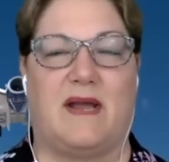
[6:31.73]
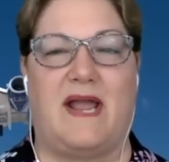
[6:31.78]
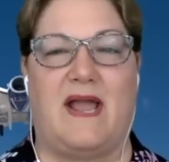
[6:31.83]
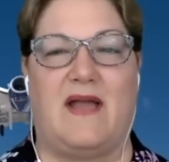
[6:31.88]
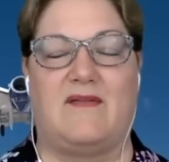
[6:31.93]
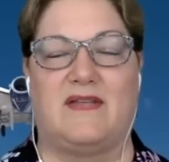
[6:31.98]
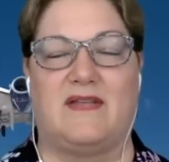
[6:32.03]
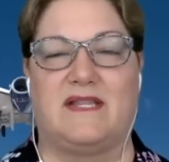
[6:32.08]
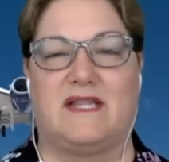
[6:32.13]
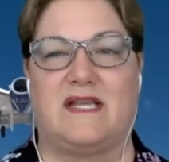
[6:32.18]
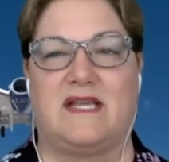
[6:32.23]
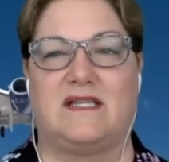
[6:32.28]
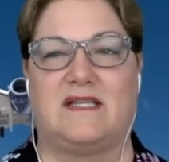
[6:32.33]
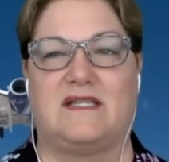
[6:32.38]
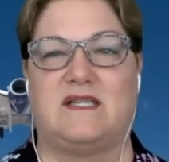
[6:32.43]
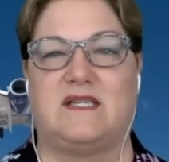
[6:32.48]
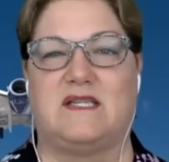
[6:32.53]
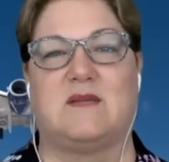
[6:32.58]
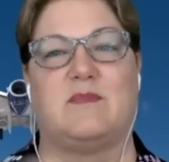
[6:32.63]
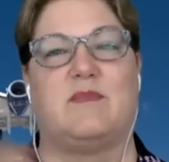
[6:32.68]
having things
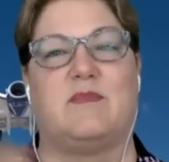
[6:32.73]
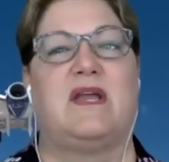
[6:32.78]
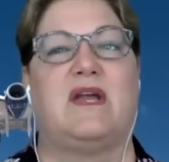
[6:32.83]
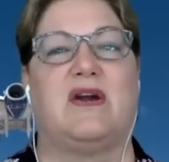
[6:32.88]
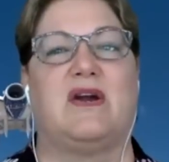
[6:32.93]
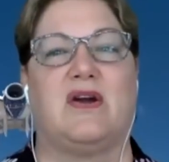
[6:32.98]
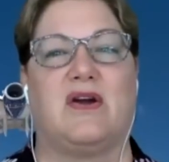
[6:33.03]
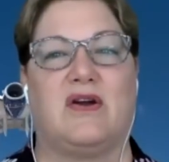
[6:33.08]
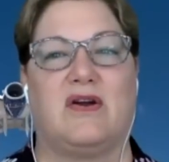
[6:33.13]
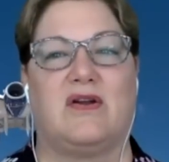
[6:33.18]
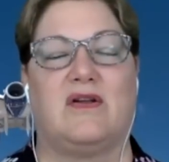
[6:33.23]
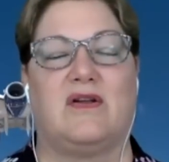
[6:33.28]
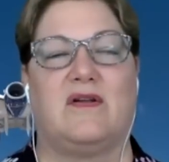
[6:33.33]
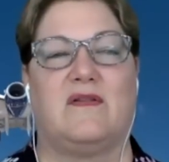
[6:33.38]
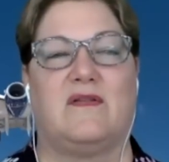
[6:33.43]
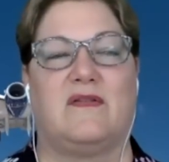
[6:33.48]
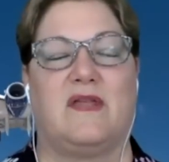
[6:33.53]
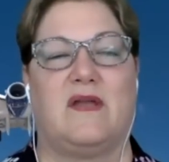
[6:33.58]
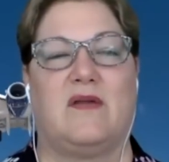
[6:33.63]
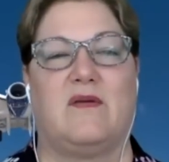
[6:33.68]
disappear
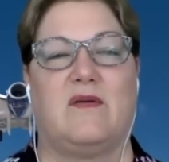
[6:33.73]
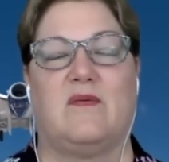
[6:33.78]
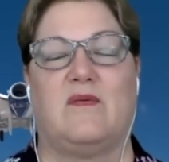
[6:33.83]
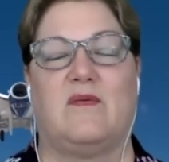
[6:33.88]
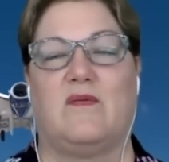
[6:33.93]
that